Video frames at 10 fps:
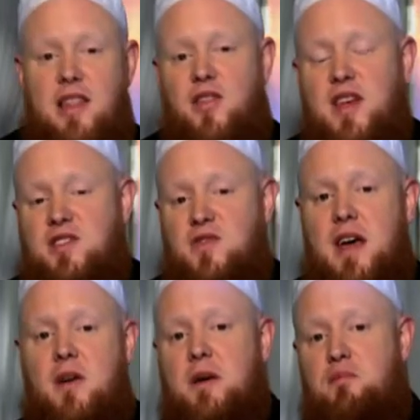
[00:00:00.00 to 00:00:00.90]
this
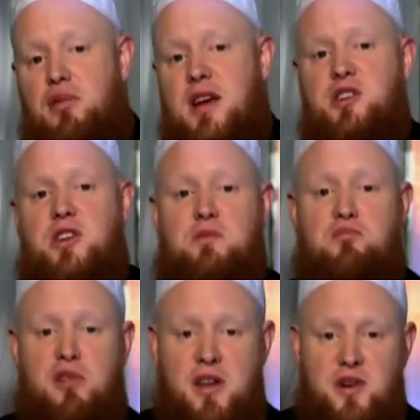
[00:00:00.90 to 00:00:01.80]
very precious
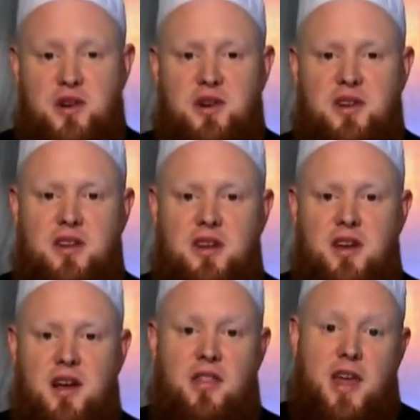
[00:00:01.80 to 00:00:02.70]
brotherhood
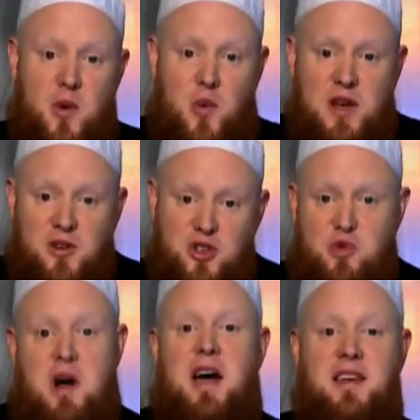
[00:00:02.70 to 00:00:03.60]
that we are
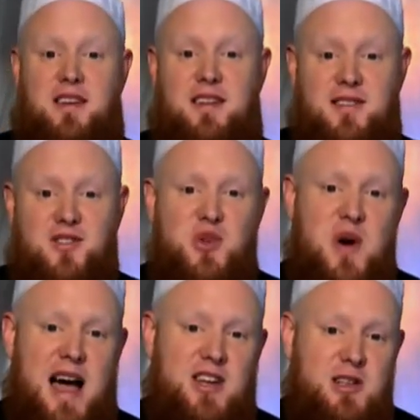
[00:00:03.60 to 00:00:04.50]
trying to
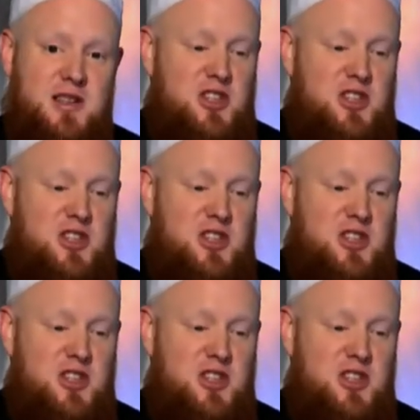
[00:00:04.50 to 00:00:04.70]
actually